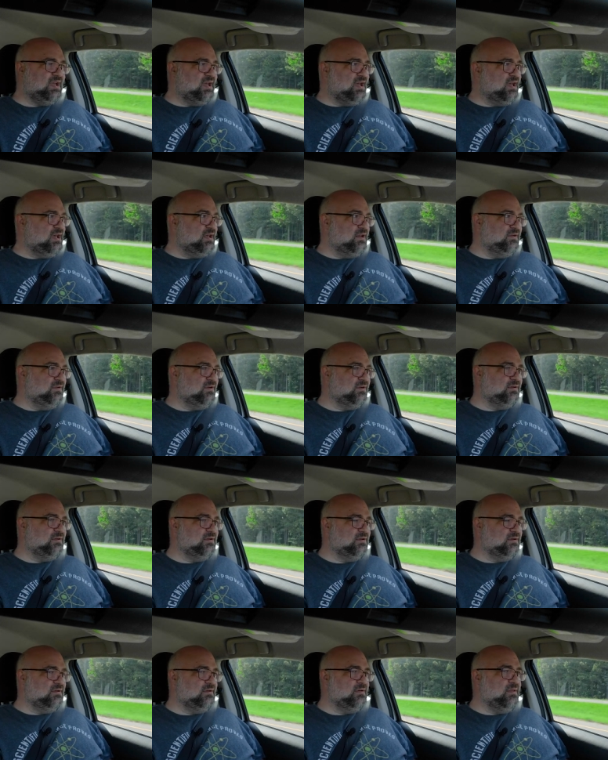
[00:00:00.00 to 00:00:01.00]
And
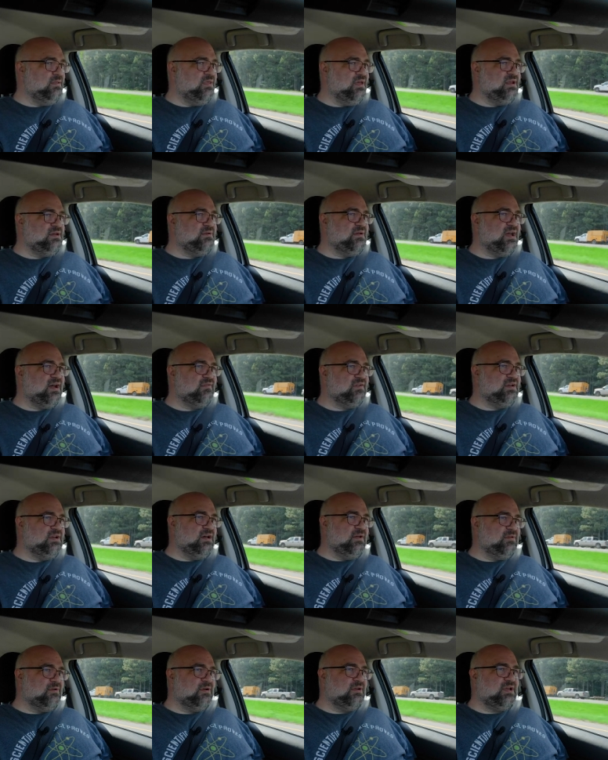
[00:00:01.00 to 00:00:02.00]
then you have
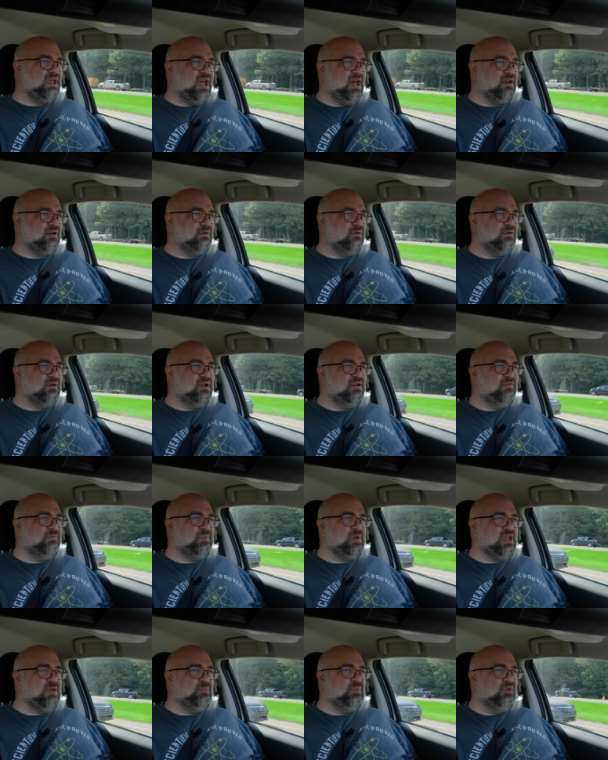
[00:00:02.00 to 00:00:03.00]
another category
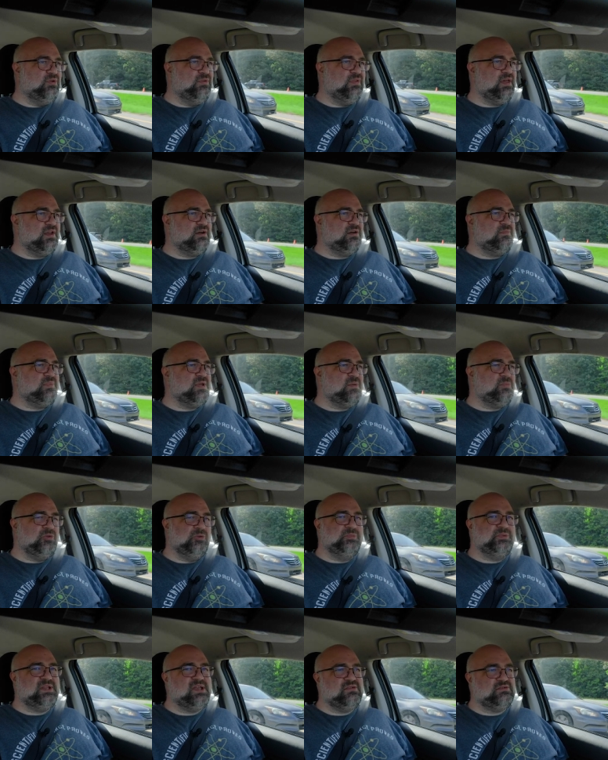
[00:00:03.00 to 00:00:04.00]
of people that are
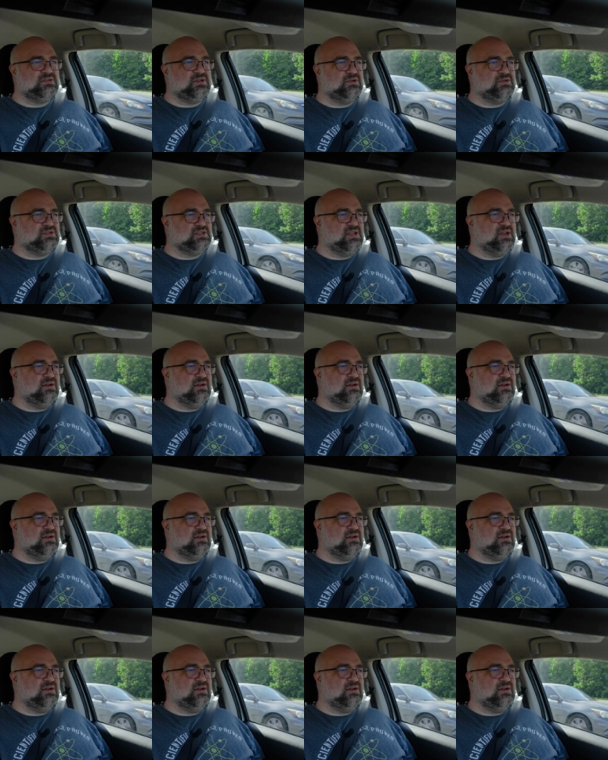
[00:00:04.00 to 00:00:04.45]
people pleasers.